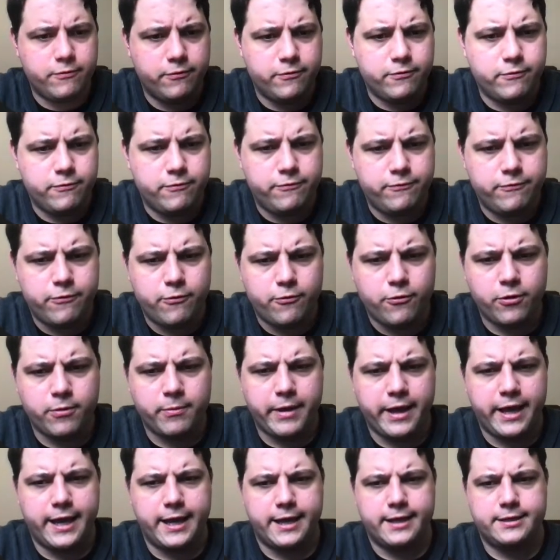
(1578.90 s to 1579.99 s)

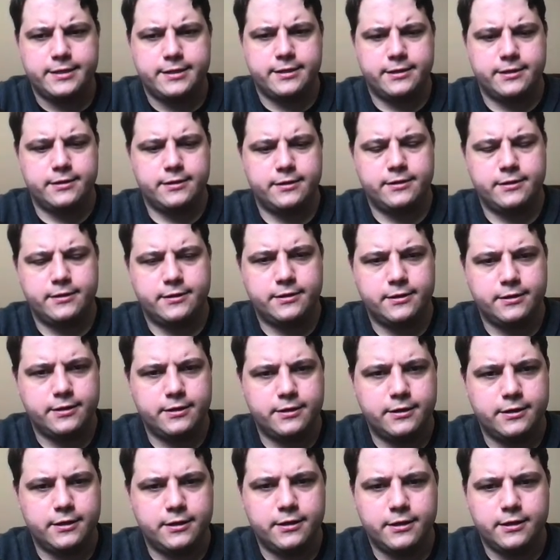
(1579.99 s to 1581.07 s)
format
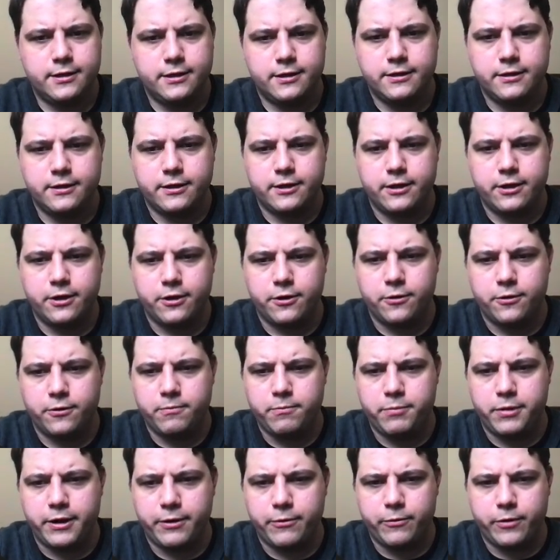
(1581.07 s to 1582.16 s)
the
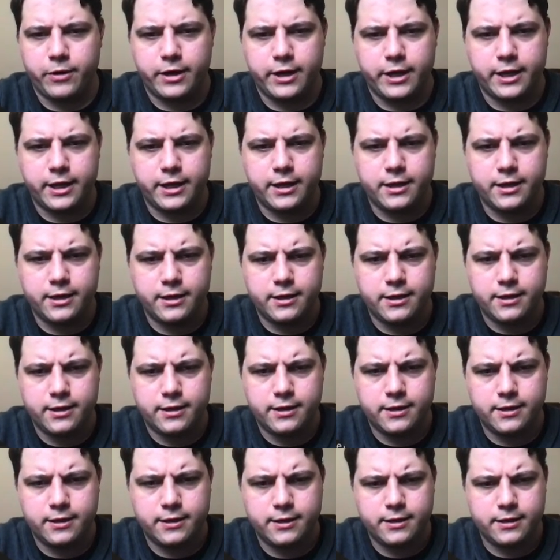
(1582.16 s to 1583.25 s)
code by running
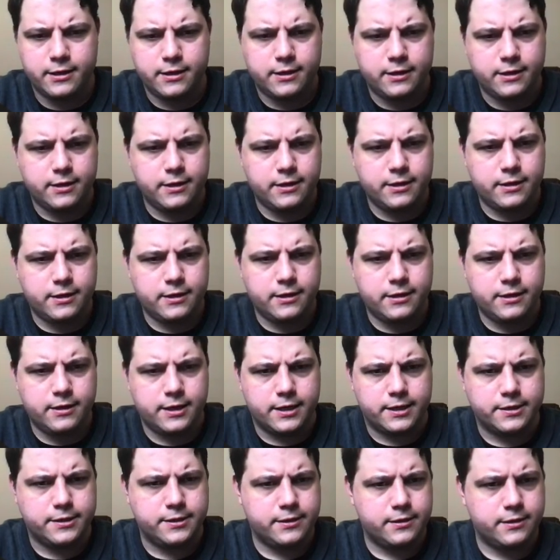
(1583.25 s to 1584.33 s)

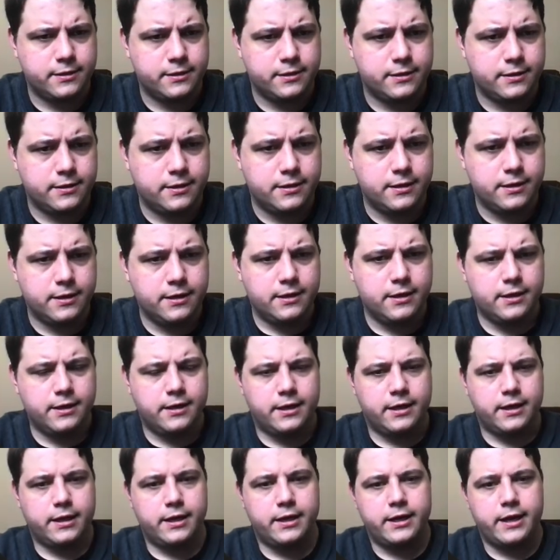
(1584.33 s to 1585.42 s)
this.
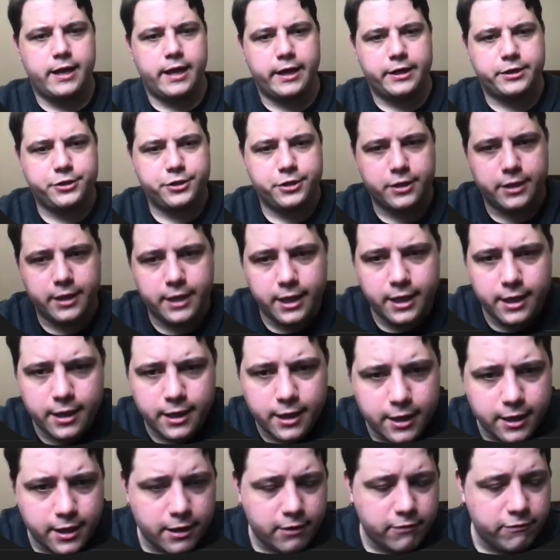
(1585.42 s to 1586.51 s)
And it actually
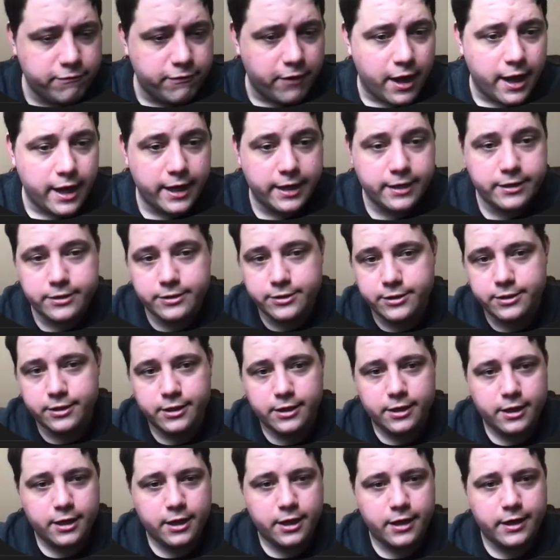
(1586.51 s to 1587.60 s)
finds
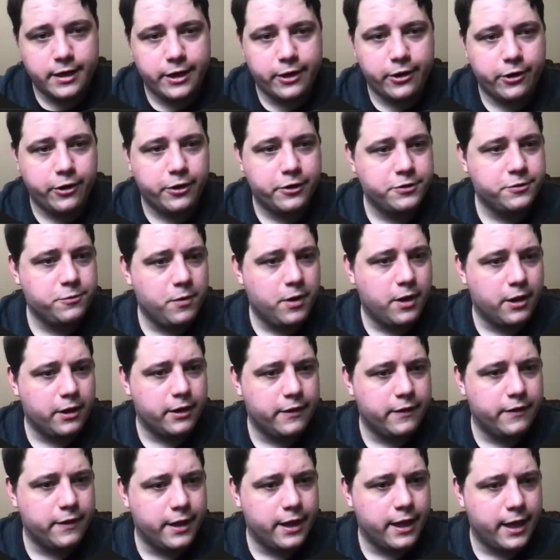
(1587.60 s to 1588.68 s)
an error as well
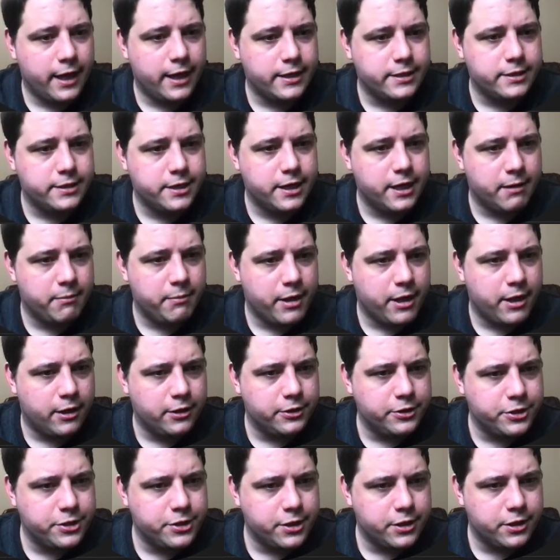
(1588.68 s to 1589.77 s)
in the
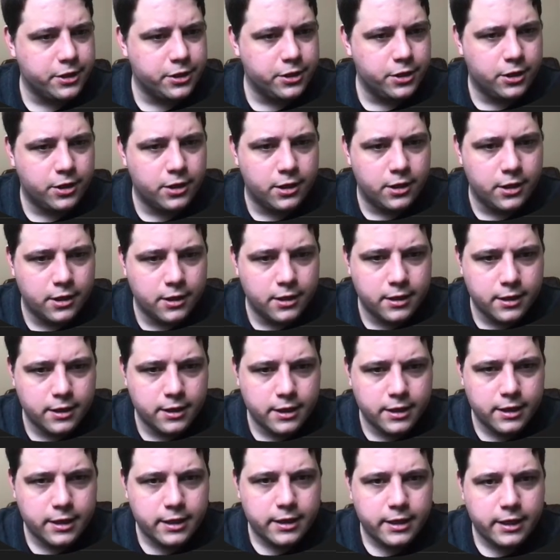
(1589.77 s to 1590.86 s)
HTML, just a little
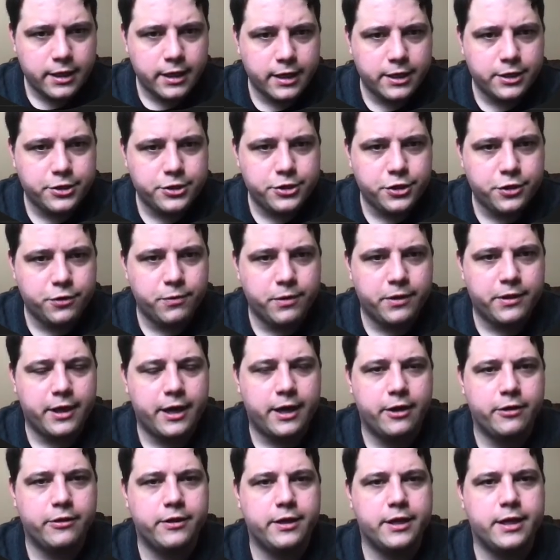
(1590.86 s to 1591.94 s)
issue with
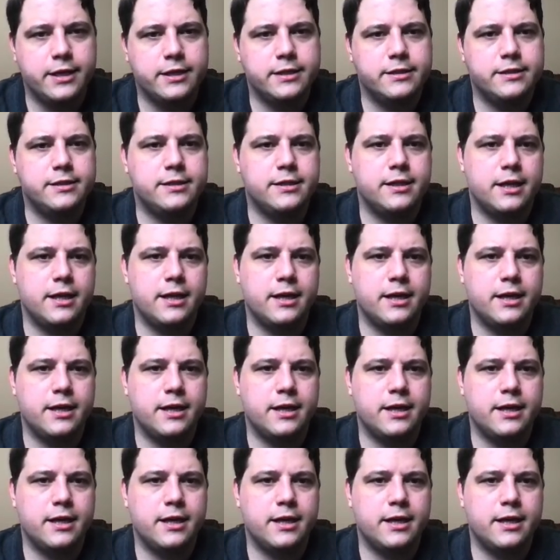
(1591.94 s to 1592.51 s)
how these